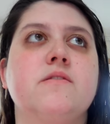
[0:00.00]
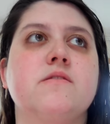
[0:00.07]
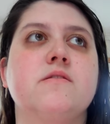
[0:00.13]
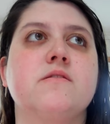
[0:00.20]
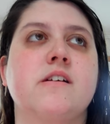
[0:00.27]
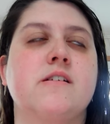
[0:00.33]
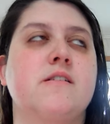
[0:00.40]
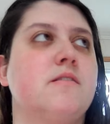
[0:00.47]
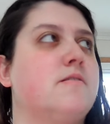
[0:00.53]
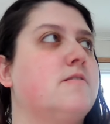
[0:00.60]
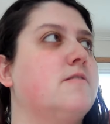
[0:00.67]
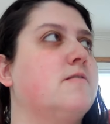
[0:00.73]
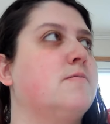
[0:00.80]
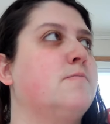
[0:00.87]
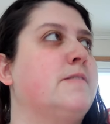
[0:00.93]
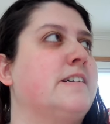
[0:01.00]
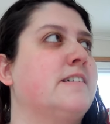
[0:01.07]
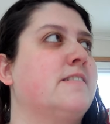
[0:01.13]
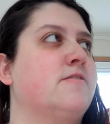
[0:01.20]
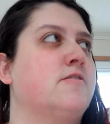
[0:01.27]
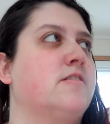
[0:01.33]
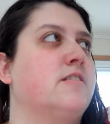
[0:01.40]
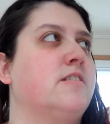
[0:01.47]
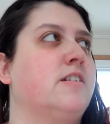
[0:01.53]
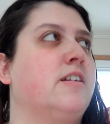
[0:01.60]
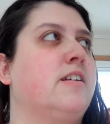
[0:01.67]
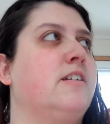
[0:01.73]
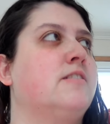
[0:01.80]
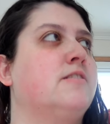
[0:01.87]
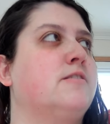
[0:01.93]
like back in the
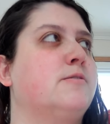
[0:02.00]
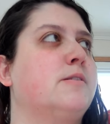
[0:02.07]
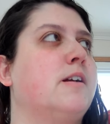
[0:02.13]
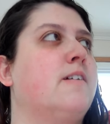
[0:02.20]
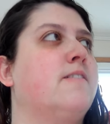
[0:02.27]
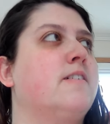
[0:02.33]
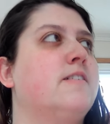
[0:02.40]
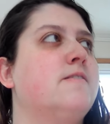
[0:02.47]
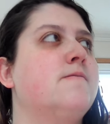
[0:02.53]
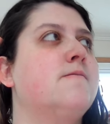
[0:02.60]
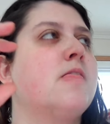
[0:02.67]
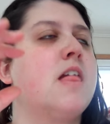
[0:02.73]
80s or whatever.